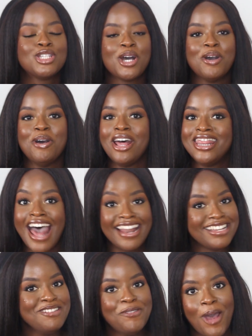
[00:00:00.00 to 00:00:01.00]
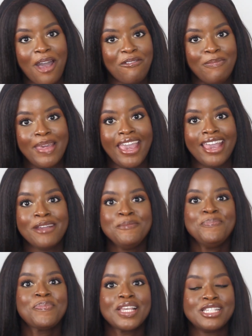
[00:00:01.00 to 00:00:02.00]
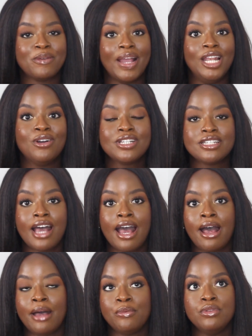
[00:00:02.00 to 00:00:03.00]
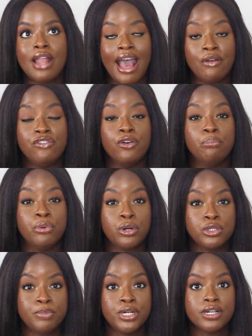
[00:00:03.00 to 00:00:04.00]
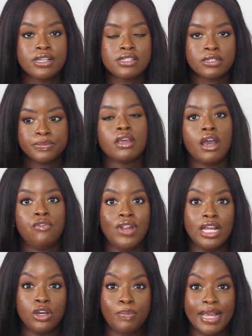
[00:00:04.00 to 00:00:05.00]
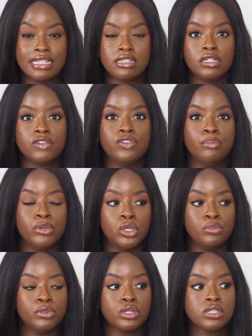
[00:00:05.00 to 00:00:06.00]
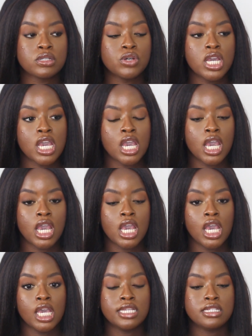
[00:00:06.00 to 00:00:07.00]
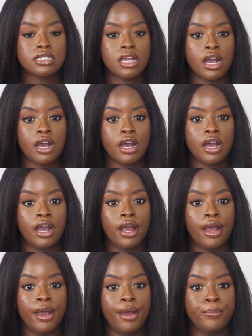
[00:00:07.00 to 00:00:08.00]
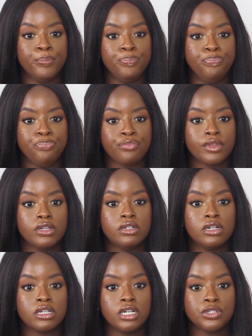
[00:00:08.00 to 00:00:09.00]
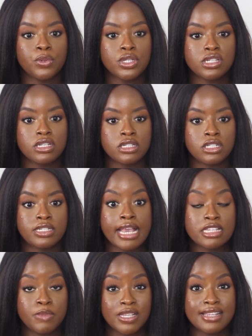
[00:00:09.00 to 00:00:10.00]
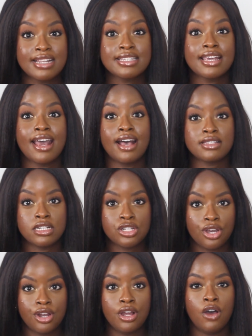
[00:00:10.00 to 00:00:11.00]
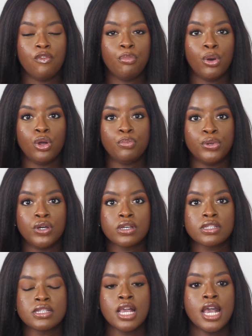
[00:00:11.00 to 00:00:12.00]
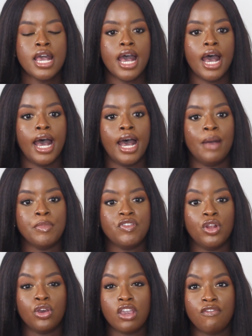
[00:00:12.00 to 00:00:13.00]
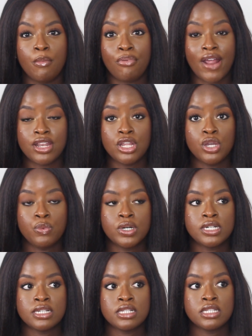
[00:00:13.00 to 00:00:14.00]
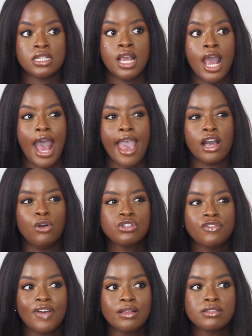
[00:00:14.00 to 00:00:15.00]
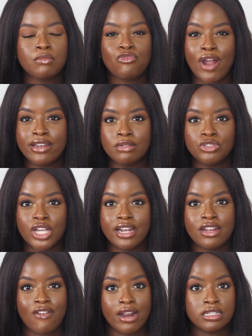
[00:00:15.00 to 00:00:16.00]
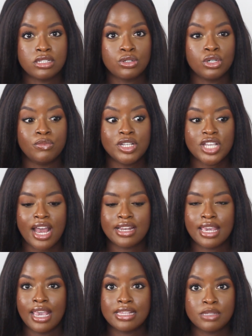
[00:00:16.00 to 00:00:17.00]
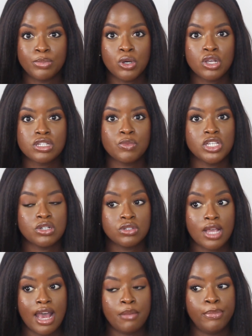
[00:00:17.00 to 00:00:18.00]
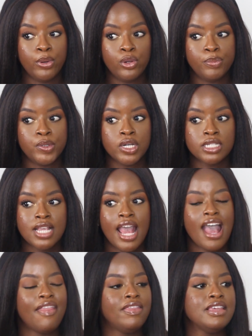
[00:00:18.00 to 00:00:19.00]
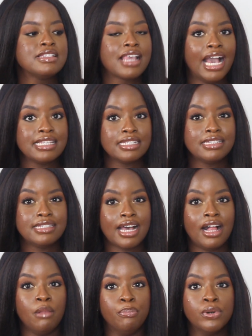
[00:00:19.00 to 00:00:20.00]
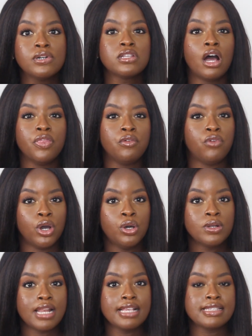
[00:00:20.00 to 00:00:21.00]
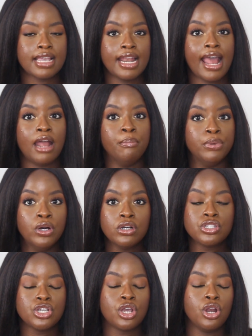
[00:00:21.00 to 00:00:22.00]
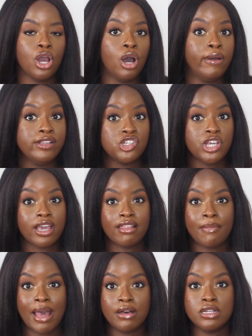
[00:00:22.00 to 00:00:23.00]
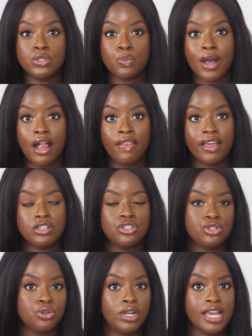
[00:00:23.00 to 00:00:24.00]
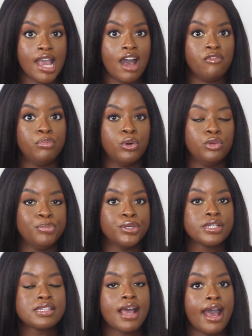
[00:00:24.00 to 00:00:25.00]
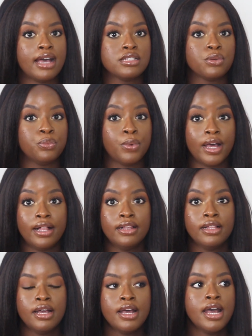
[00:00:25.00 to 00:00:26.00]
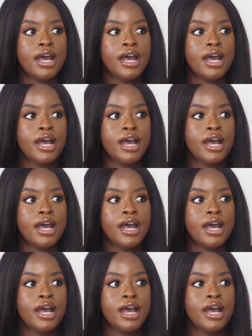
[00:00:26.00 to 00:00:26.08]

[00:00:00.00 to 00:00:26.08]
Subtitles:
So that didn't work for me. So I looked out for board books. A really good place to look for board books is, oh gosh, what's this? Textbook Center has a ton of board books if you're looking for brand new ones. I also found some random Chandarana store which had kids books, which also had board books. And then these guys that sell books on the road, like secondhand books, you could go and check them out as well. They surely have board books as well.